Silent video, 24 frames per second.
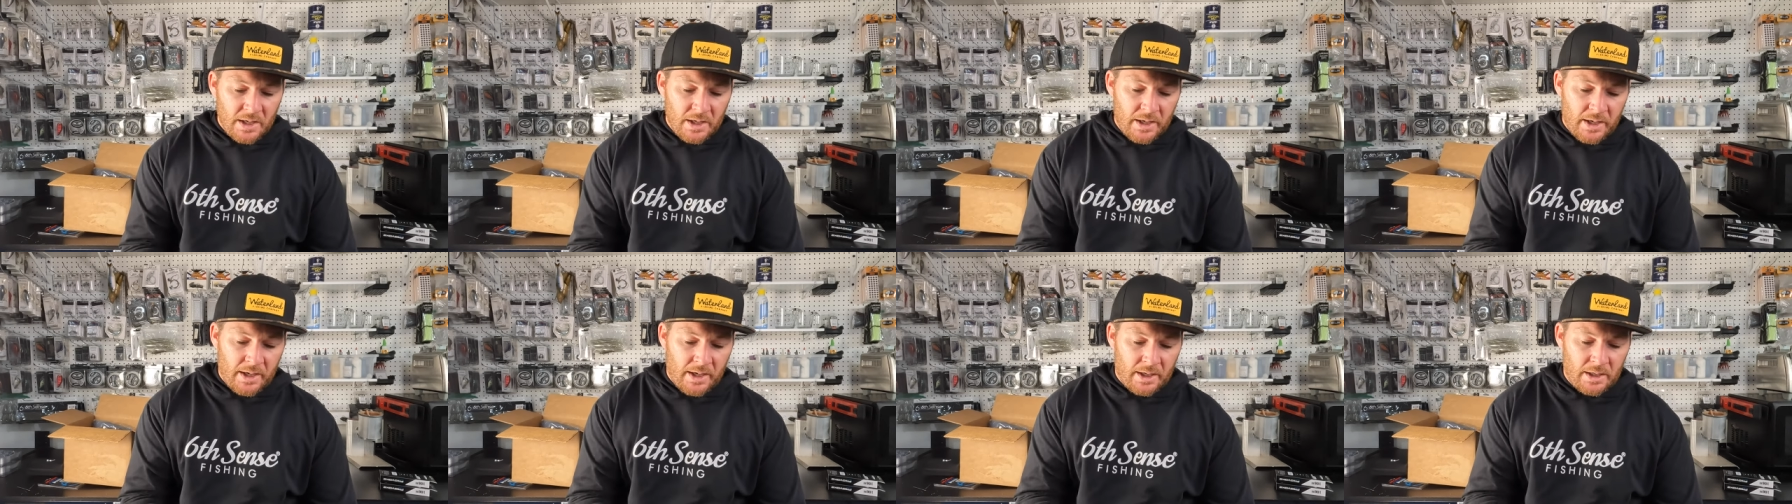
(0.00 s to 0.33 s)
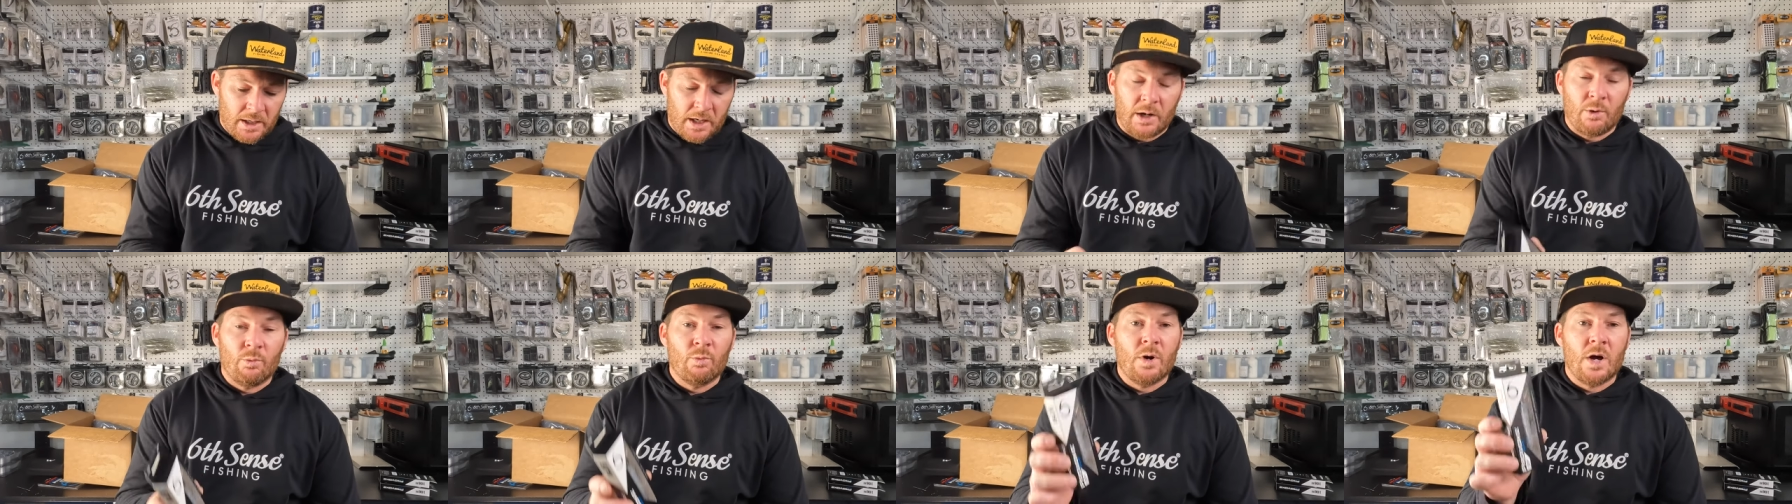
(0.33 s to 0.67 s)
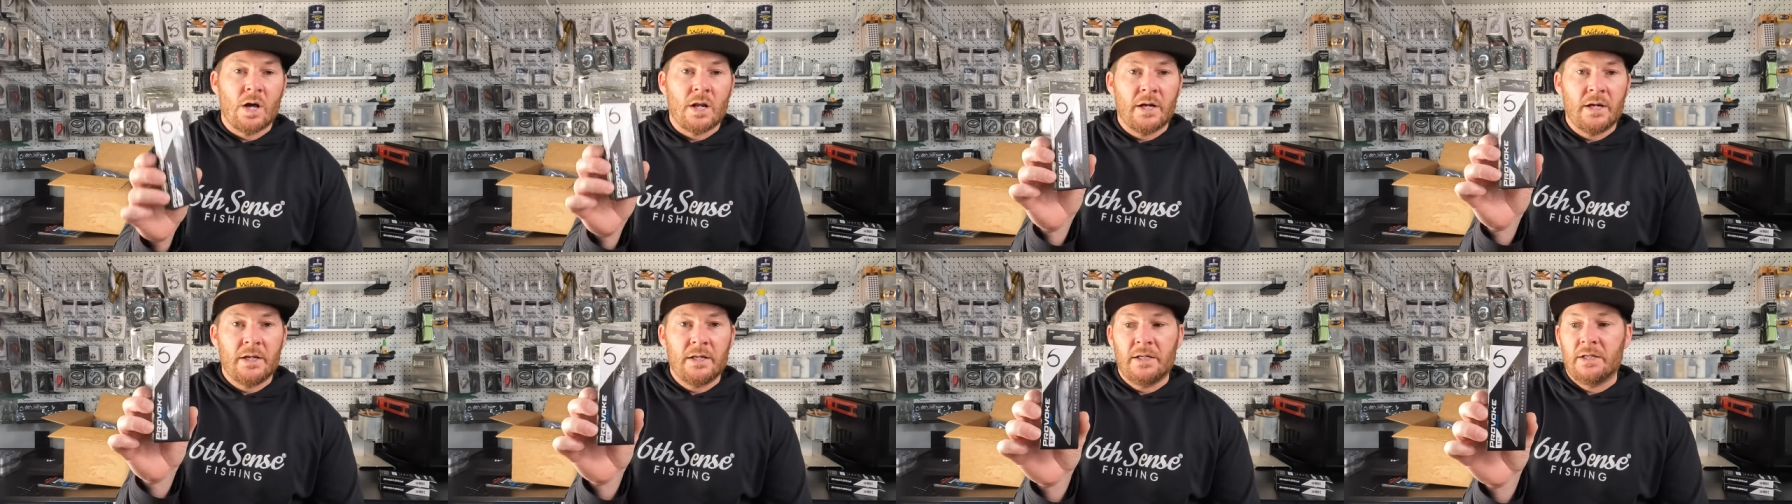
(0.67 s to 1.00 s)
And I
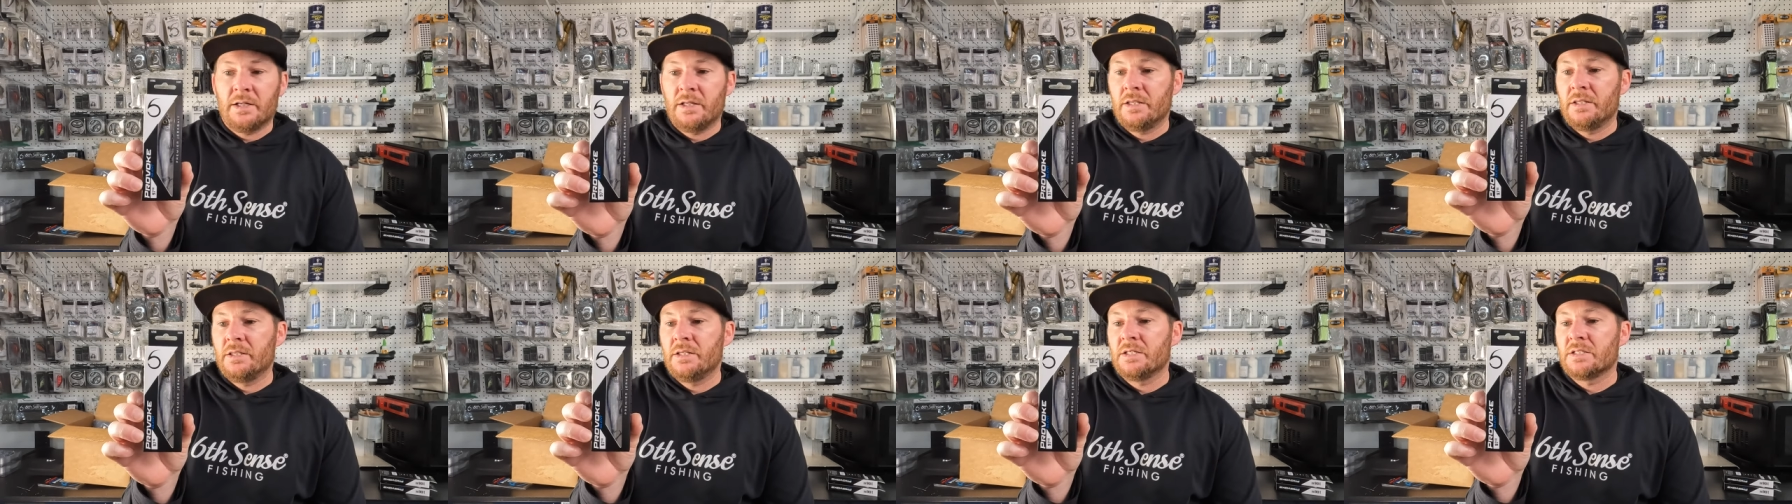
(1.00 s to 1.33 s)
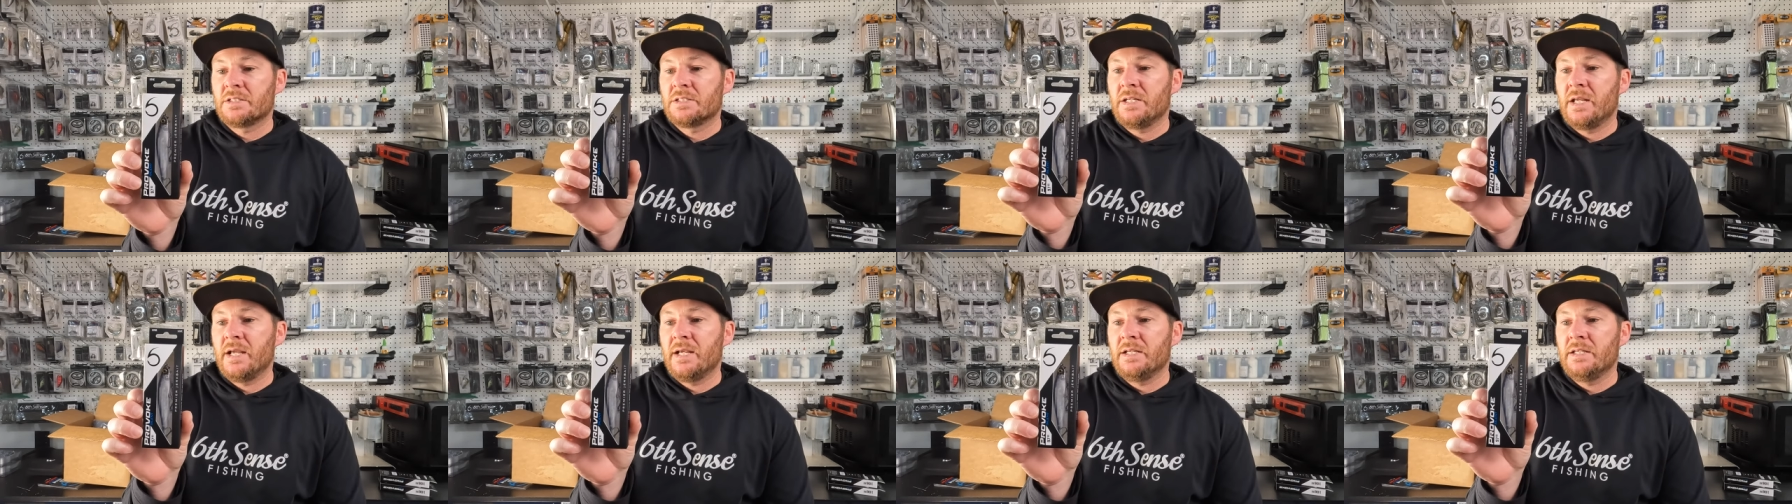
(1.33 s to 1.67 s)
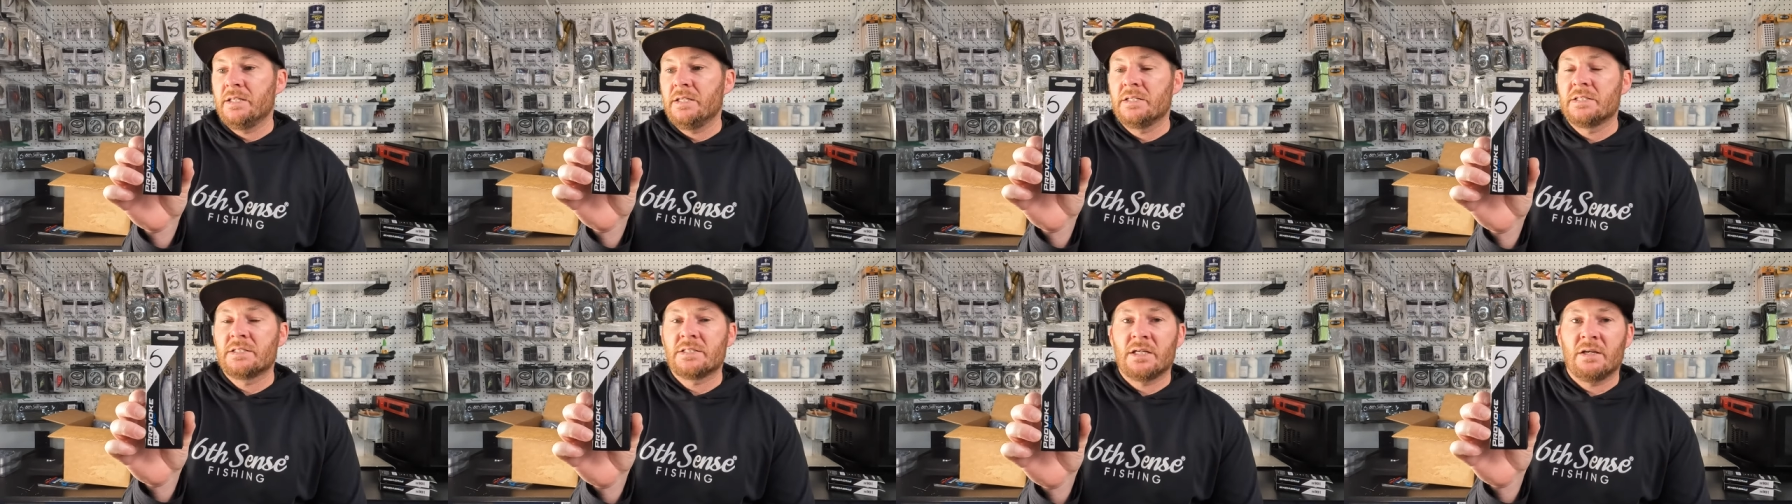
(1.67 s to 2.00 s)
wanted it in this
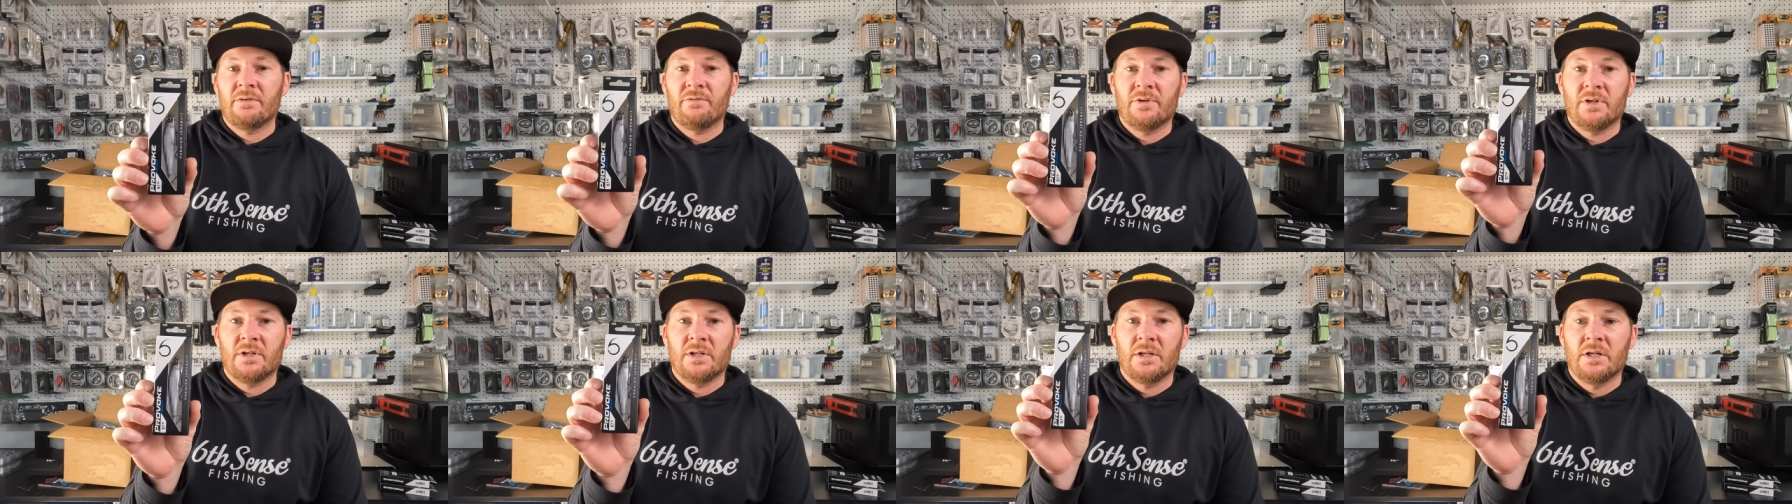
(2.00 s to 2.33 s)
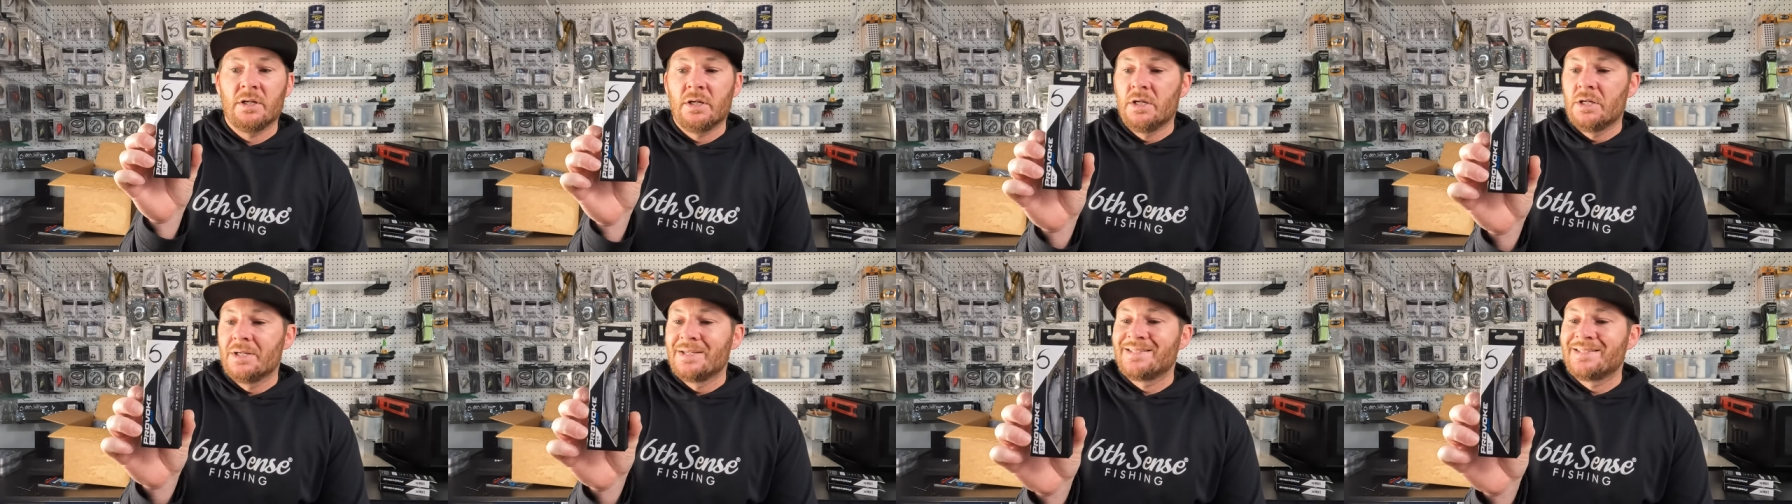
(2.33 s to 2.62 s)
97